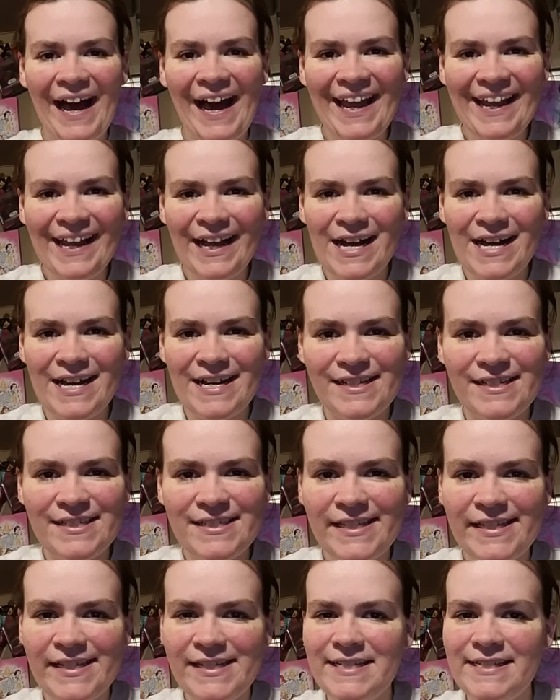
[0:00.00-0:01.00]
Hi
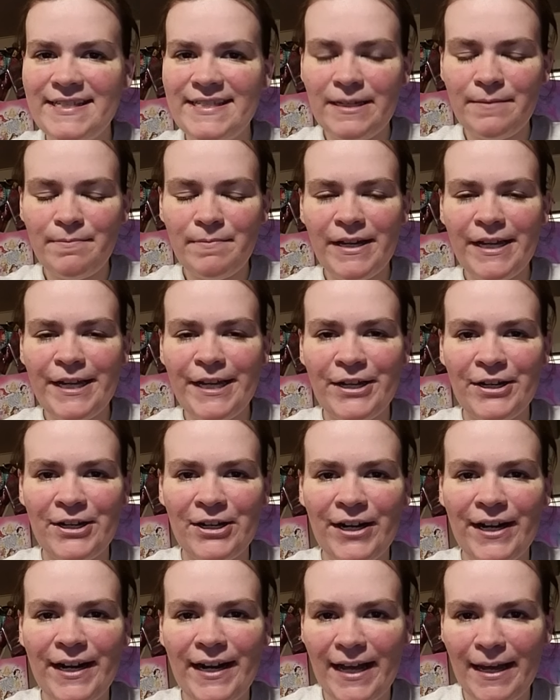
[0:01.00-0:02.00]
guys, it is Denma
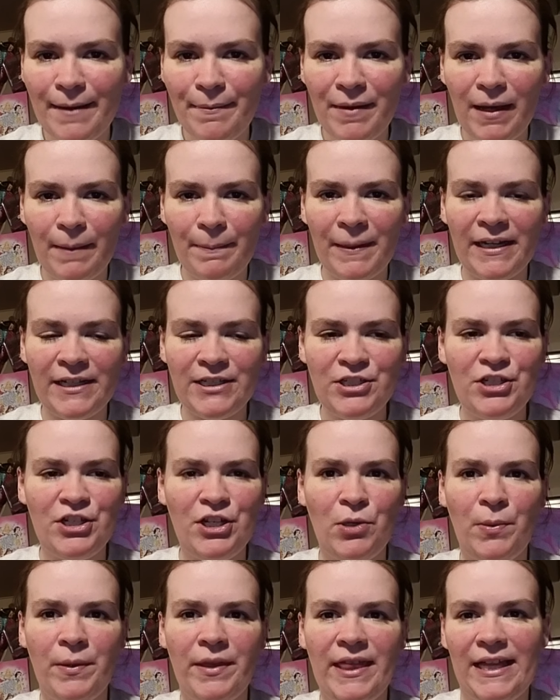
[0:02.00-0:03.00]
here and I'm coming
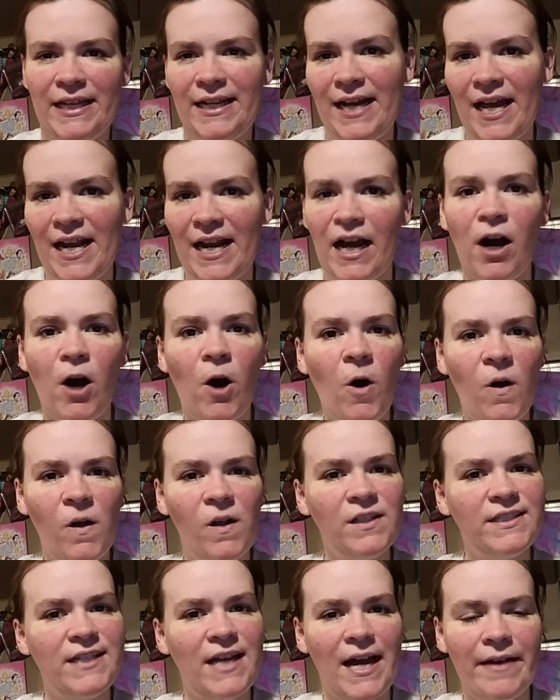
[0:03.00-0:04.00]
to you with a kind of
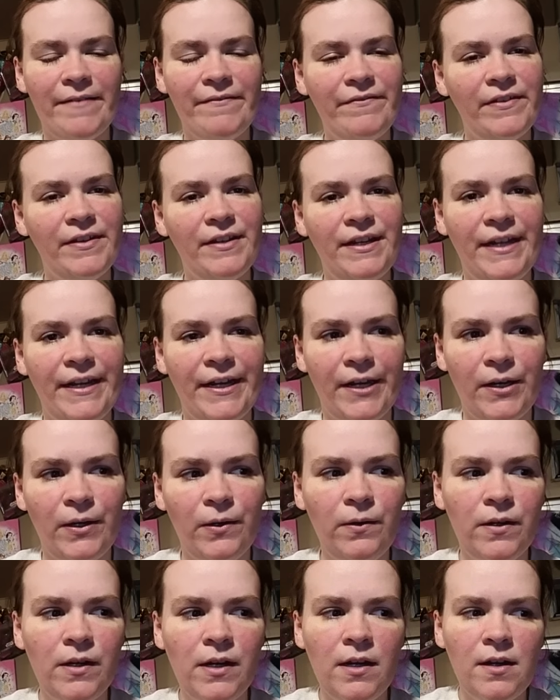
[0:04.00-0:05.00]
haul type
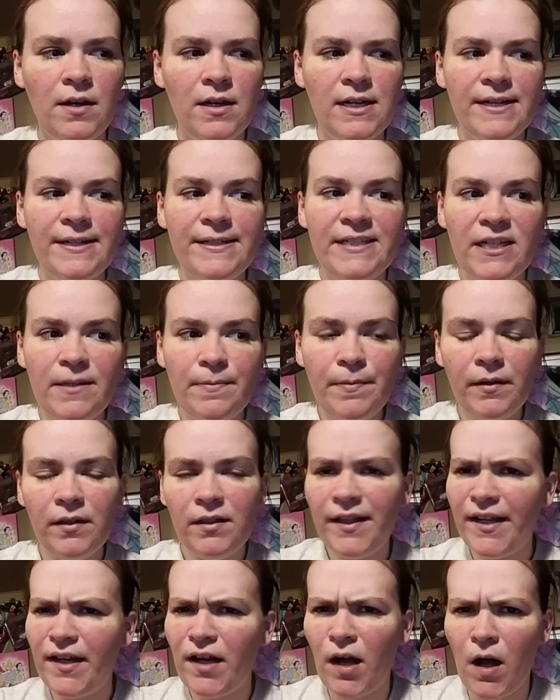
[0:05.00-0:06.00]
video.
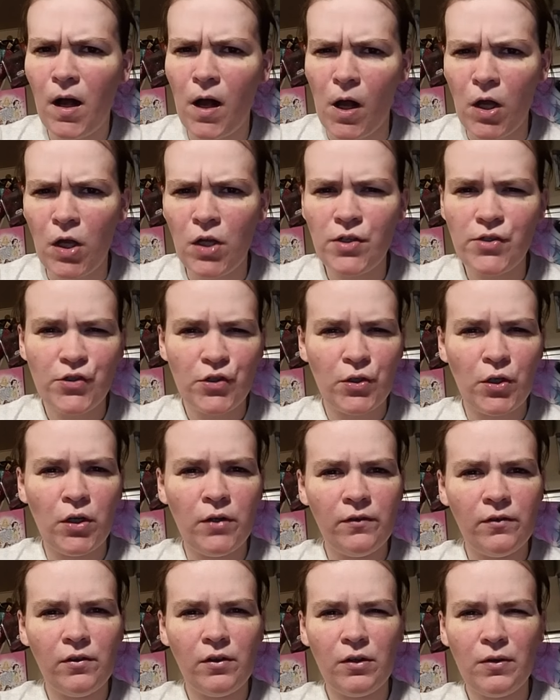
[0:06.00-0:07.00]
Typically hauls are
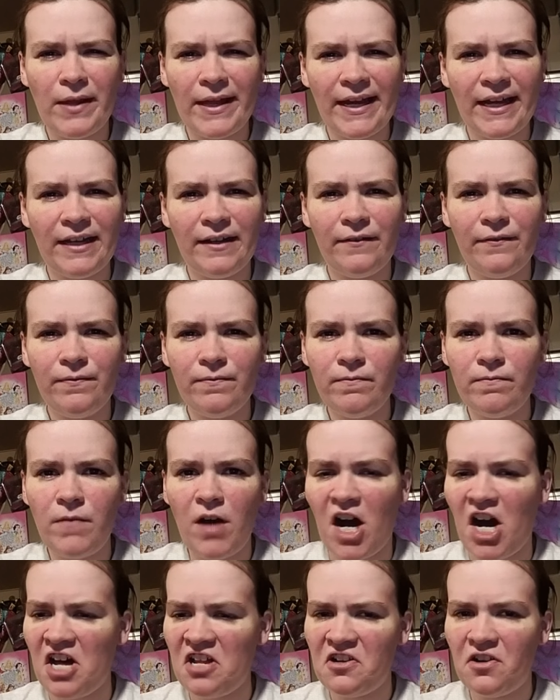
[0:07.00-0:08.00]
over like
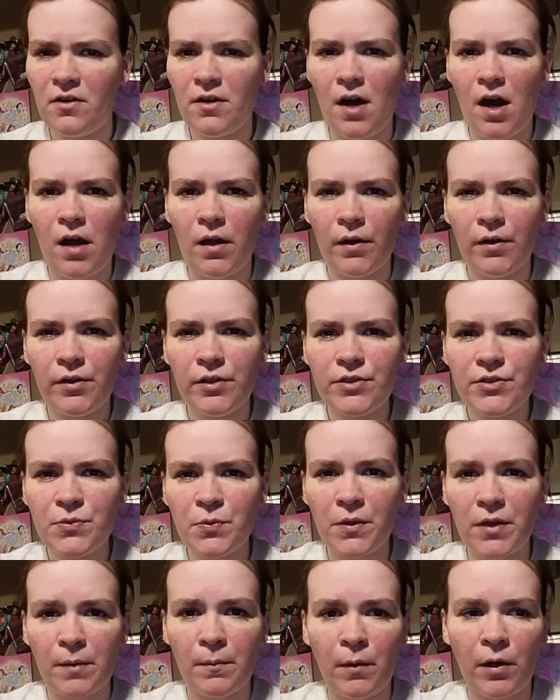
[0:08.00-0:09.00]
$100
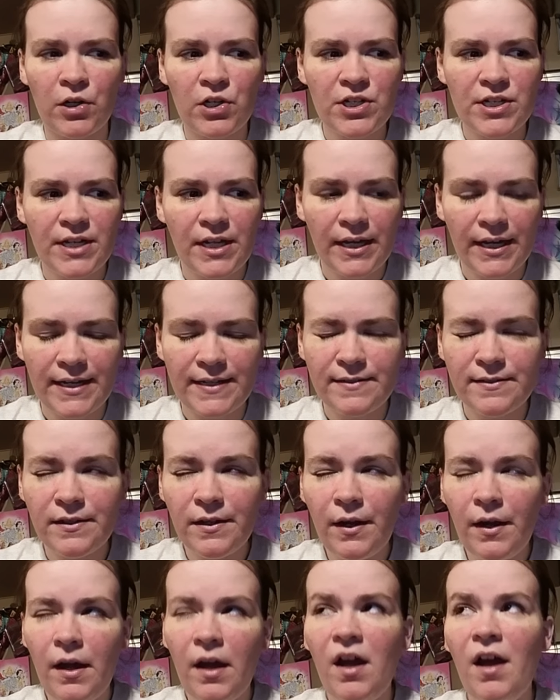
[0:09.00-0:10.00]
worth of merchandise,
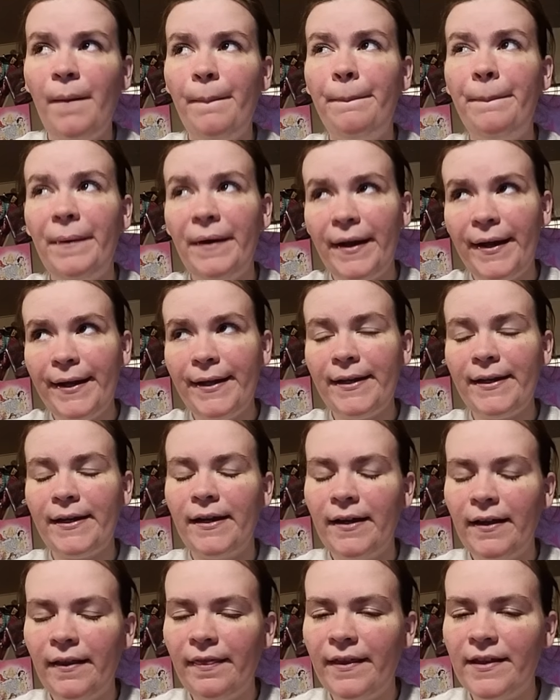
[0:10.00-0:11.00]
but
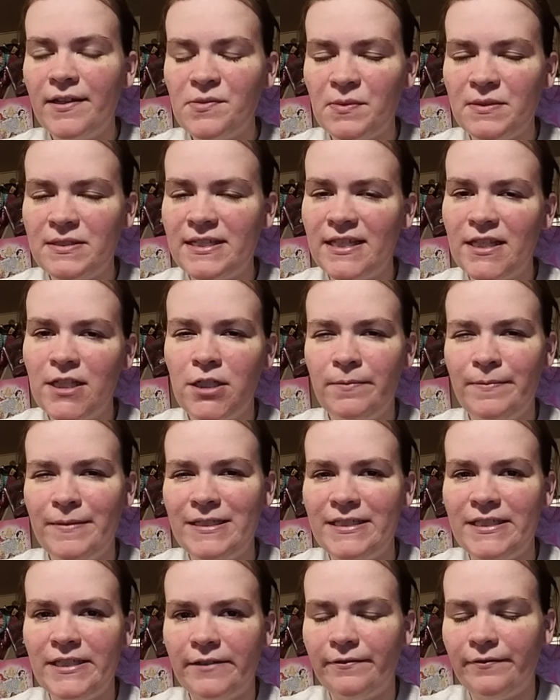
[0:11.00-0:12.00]
this one's a little
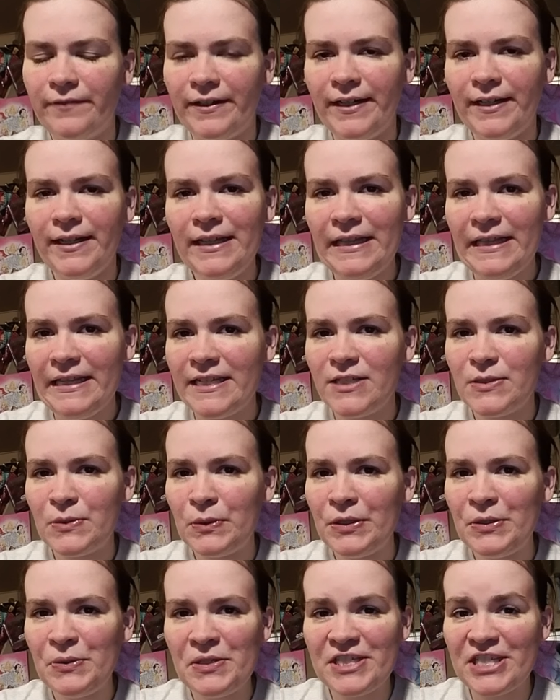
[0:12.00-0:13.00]
bit different. This
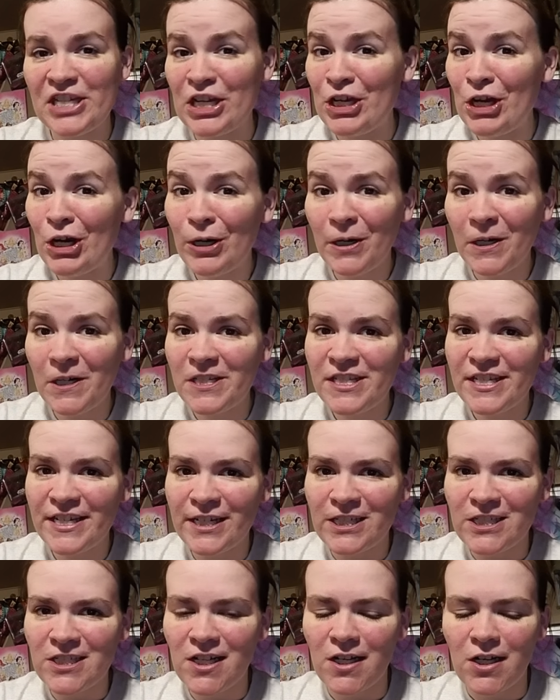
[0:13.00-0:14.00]
one is a yard
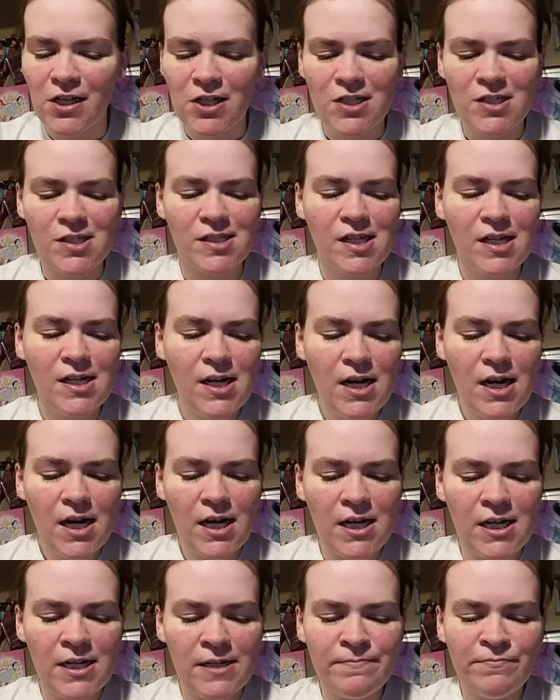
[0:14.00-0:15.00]
sale haul.
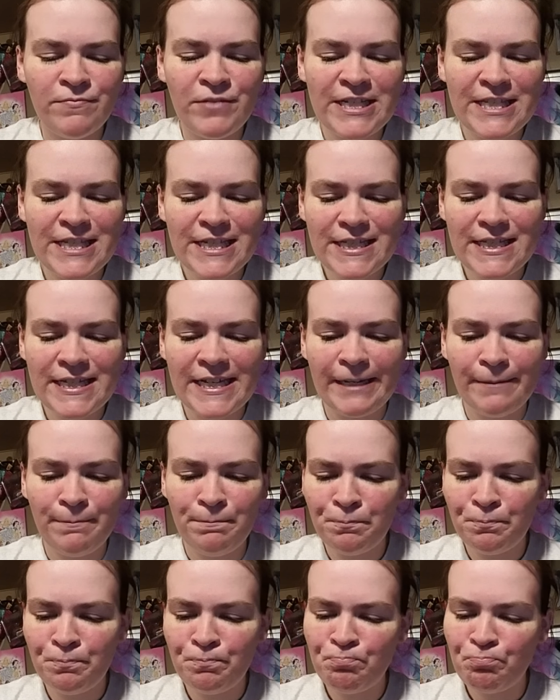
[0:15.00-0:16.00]
Um, recently,